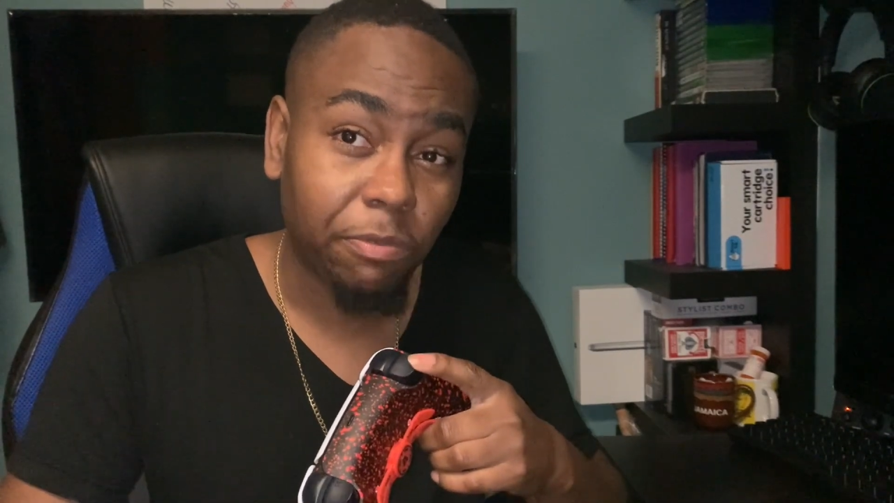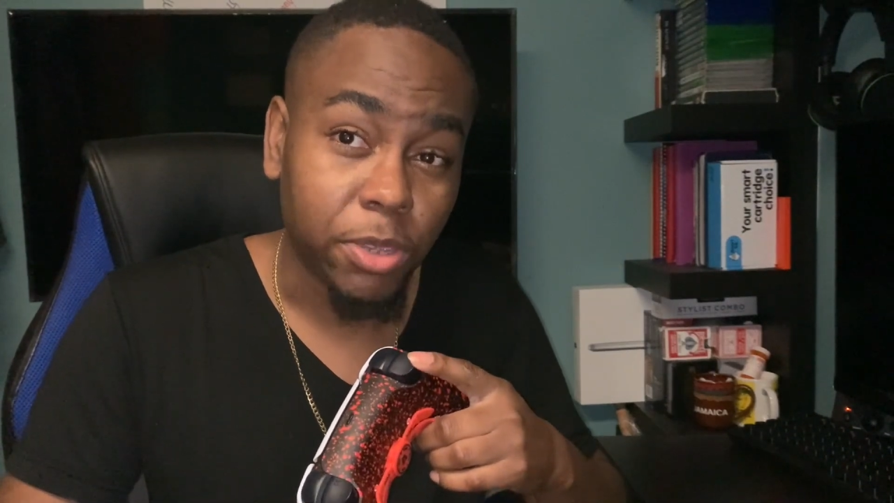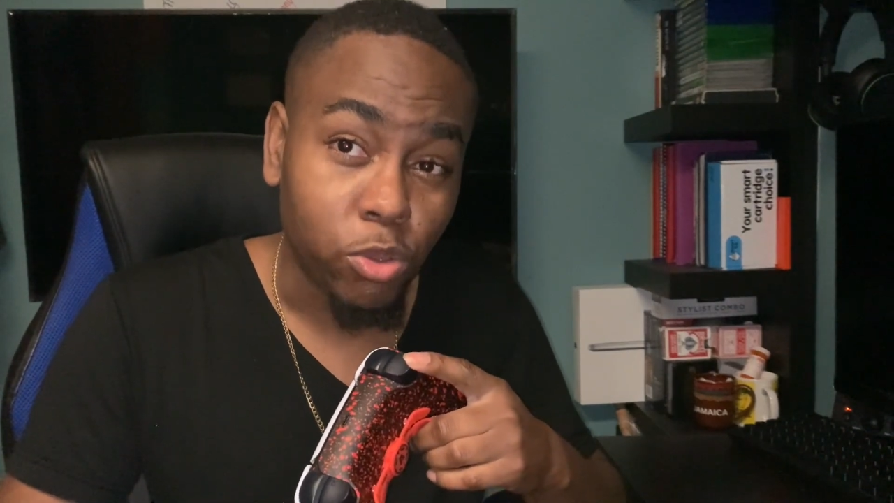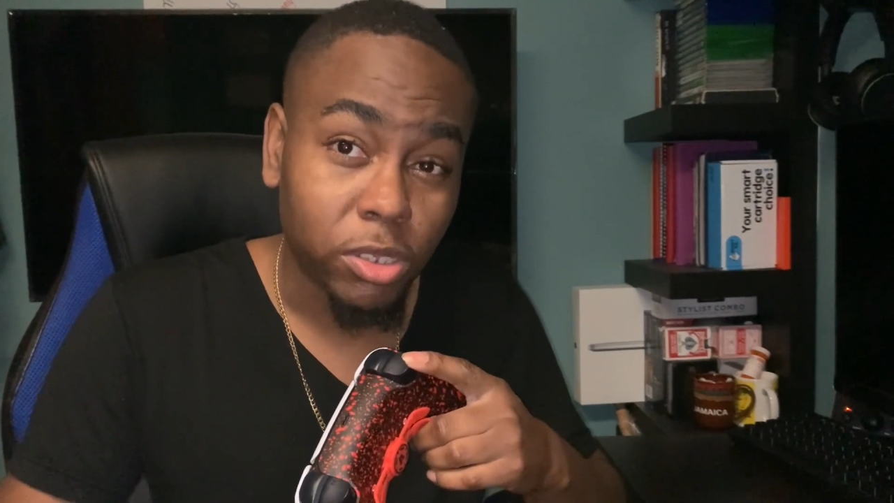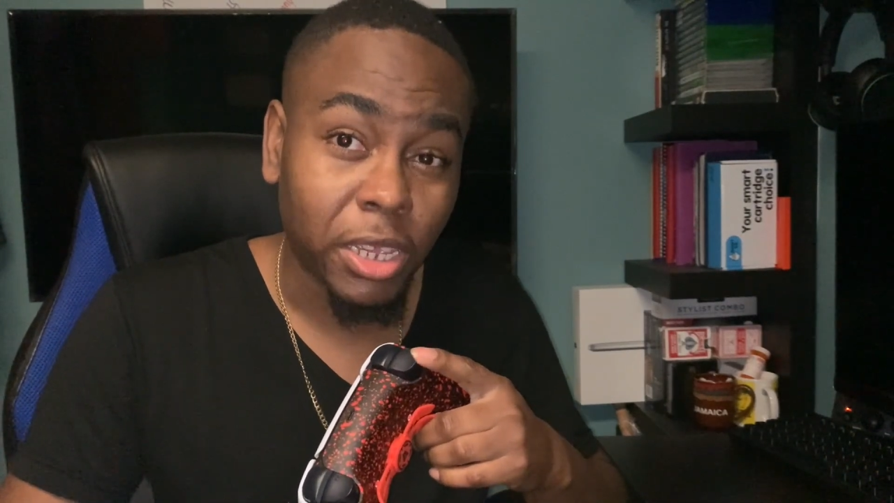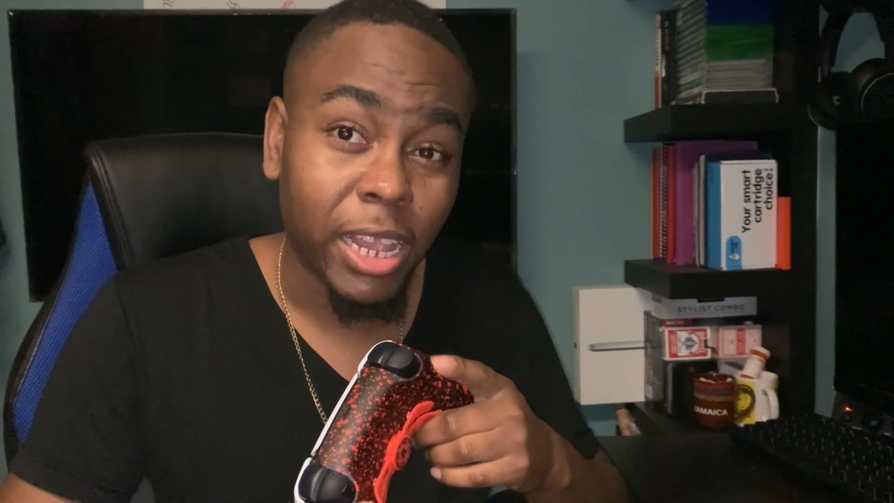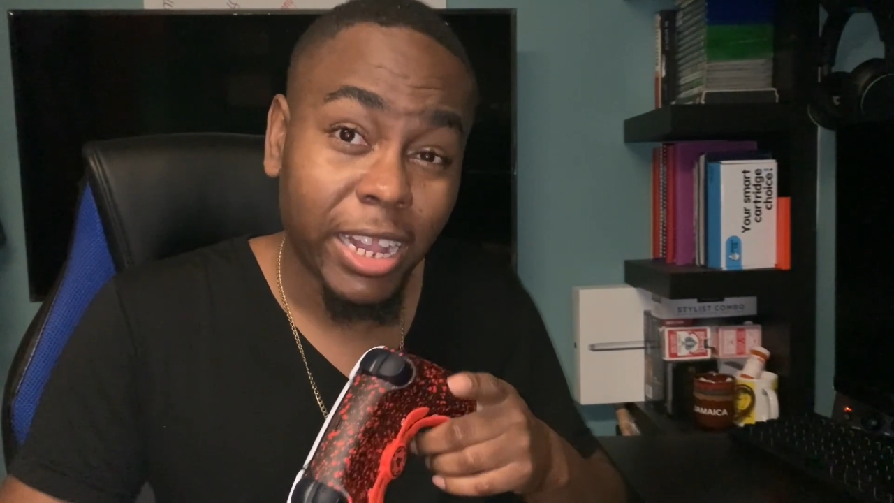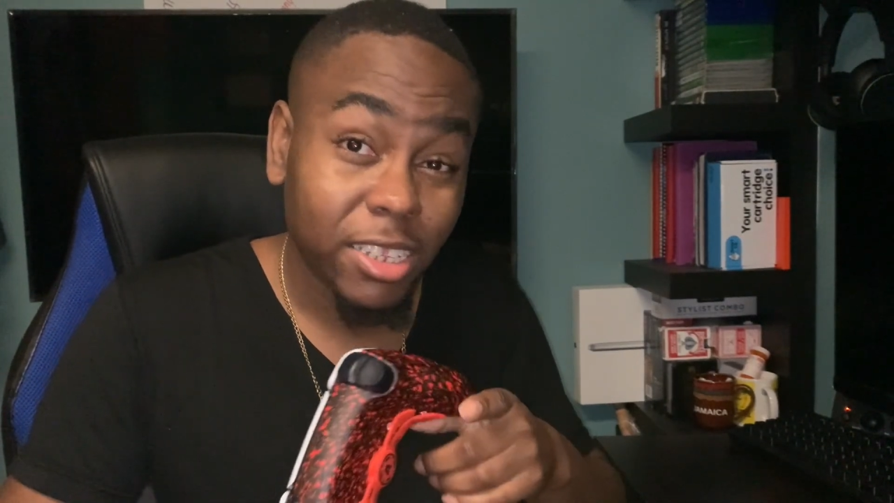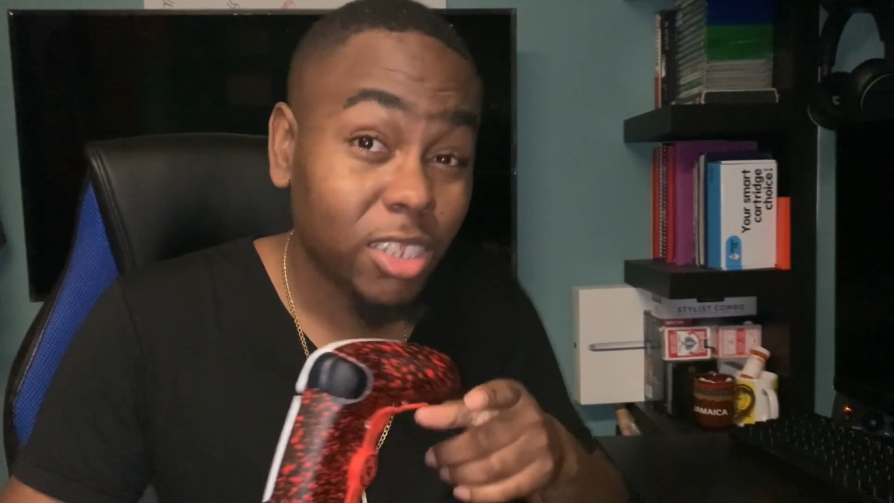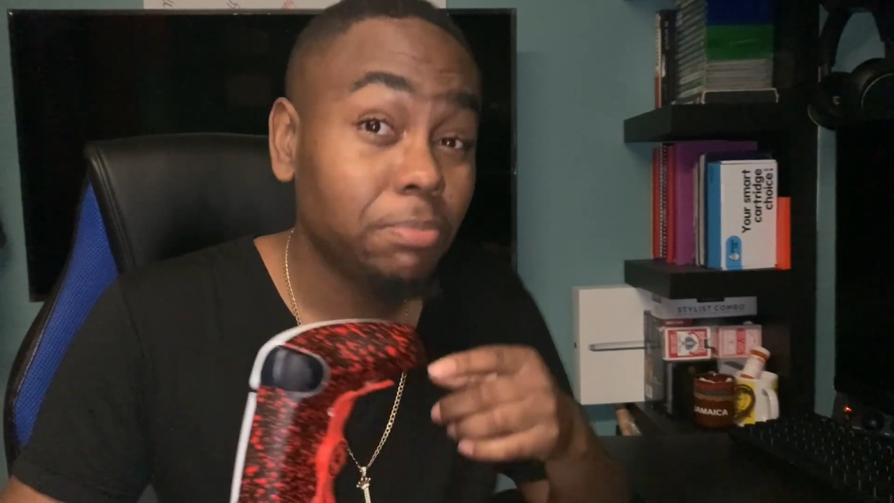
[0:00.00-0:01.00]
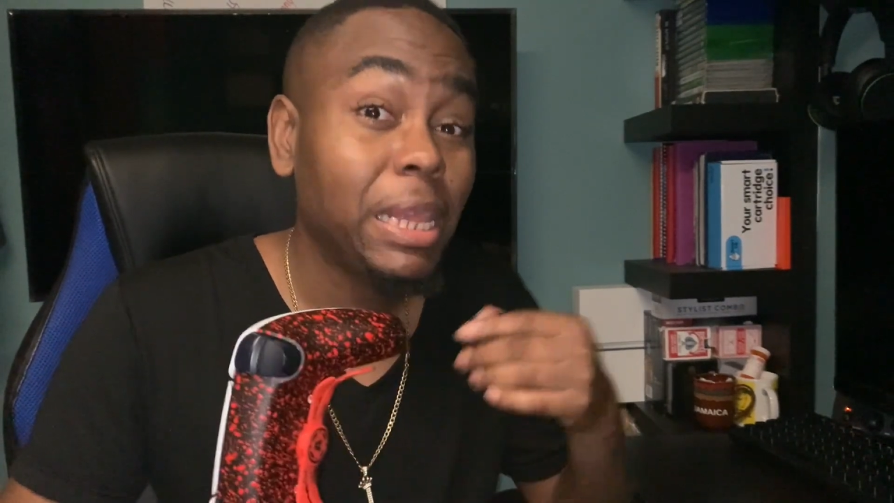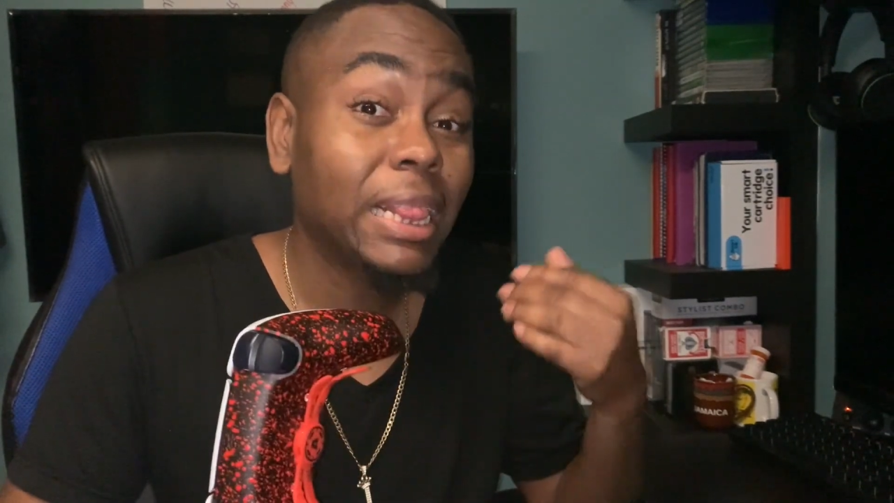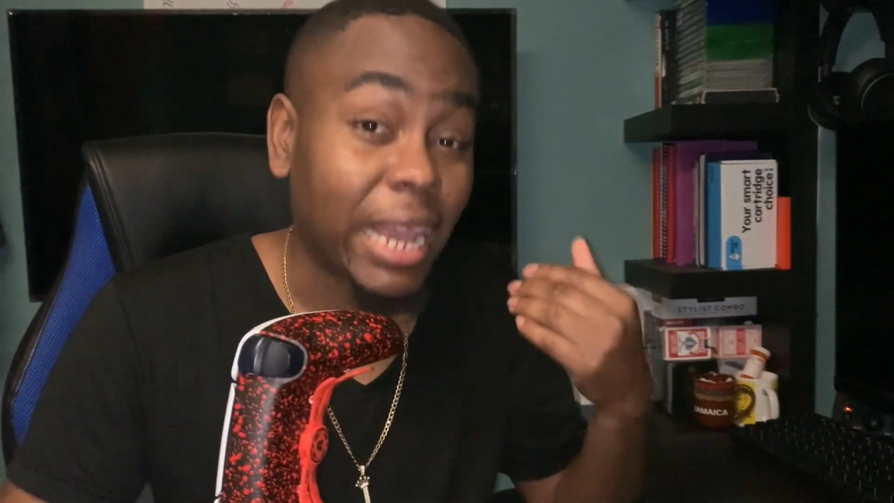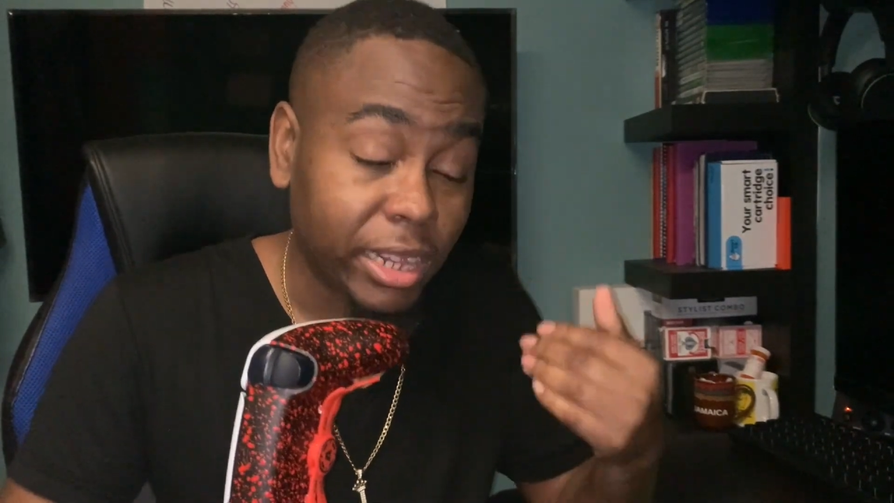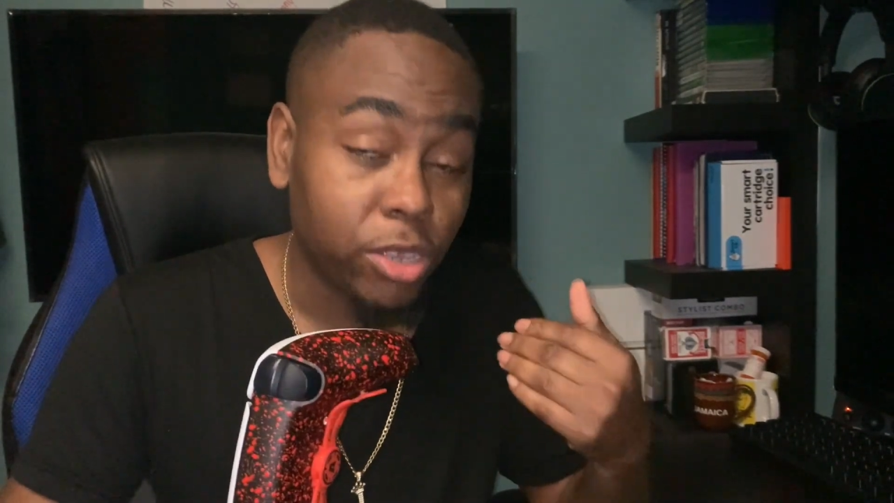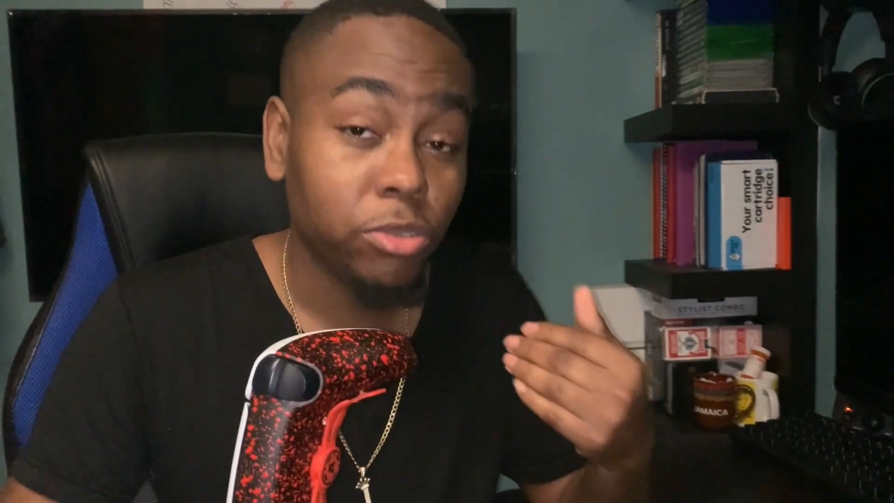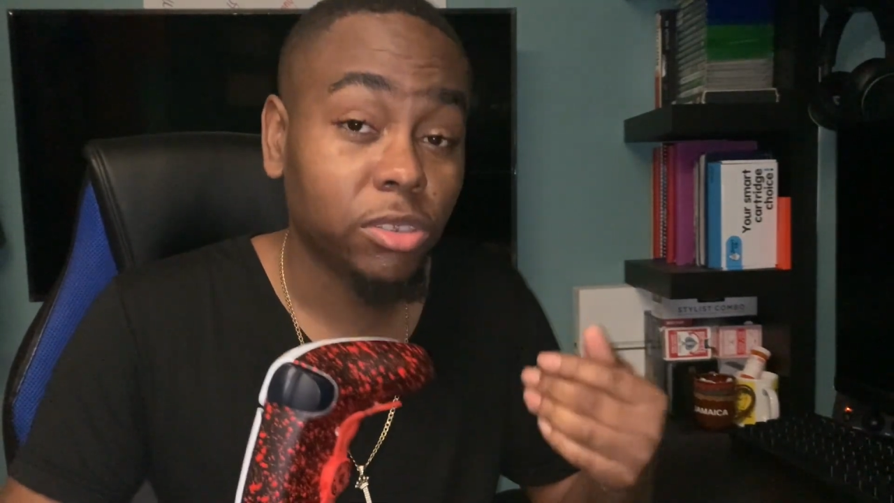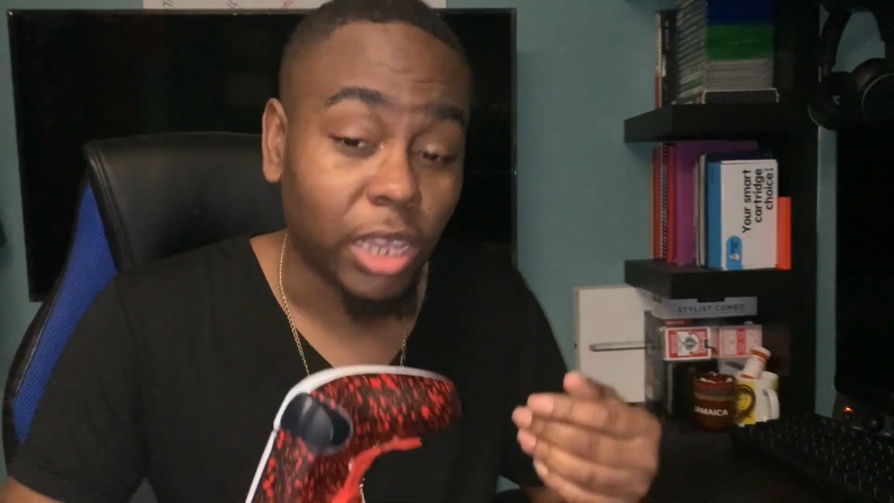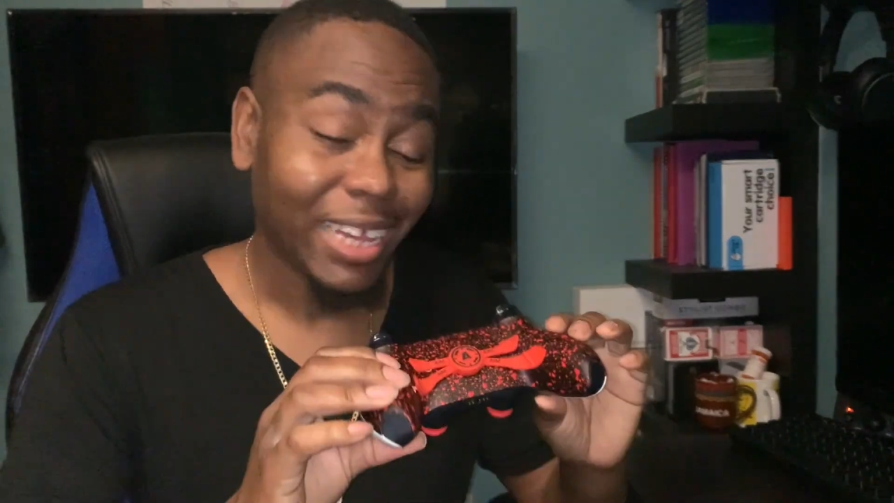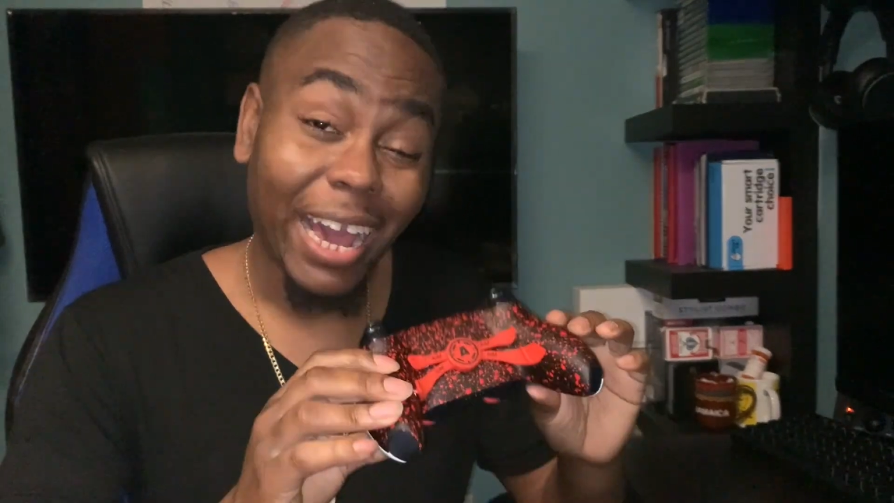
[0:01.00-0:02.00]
of me using it and this is me lightly using it